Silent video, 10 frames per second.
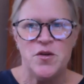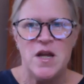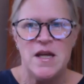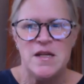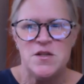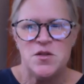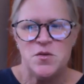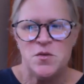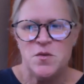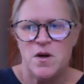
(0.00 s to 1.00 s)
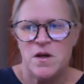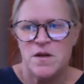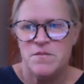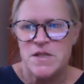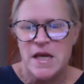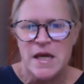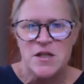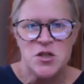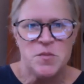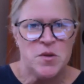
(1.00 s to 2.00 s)
into a
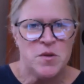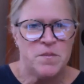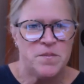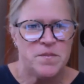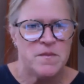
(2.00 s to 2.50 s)
tangible,